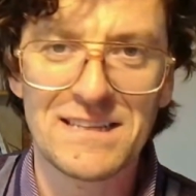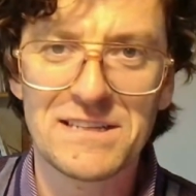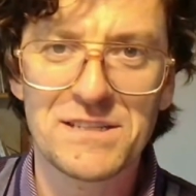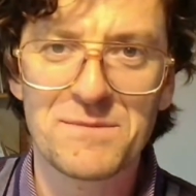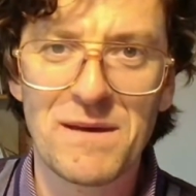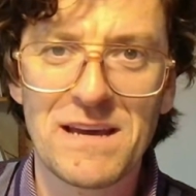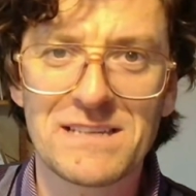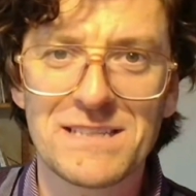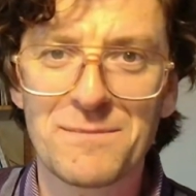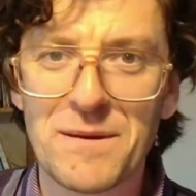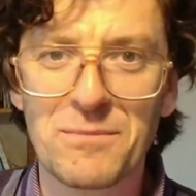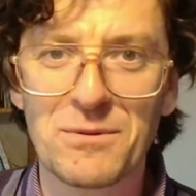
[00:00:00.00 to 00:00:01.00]
space,
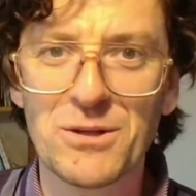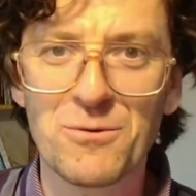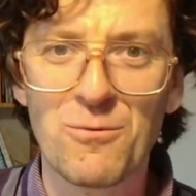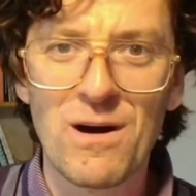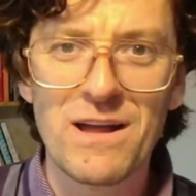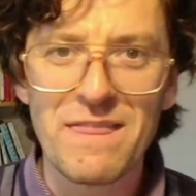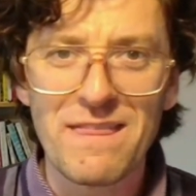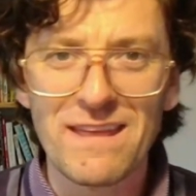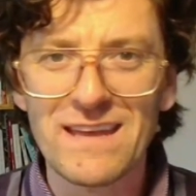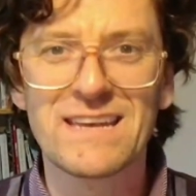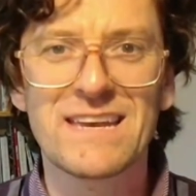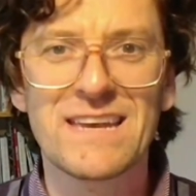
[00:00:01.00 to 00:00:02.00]
the people who want
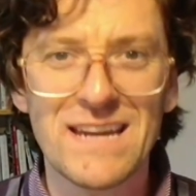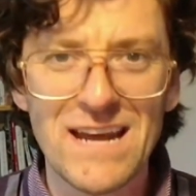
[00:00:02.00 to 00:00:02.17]
the